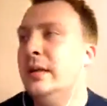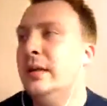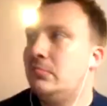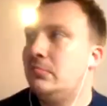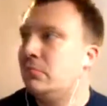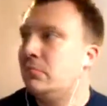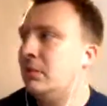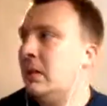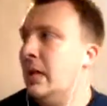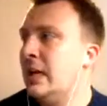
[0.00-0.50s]

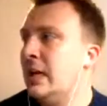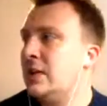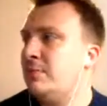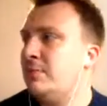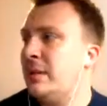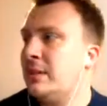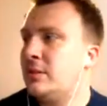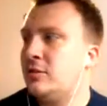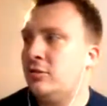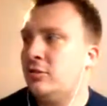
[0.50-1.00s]
the next big
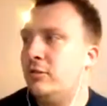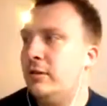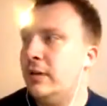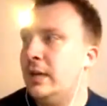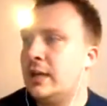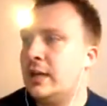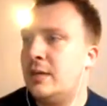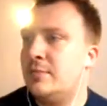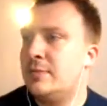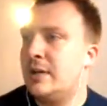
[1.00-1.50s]
story that
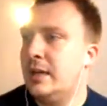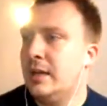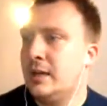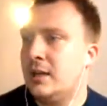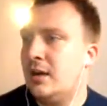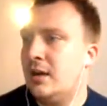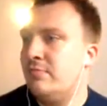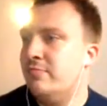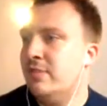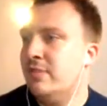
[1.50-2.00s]
comes out the club,
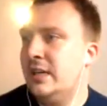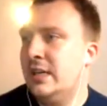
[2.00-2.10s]
really.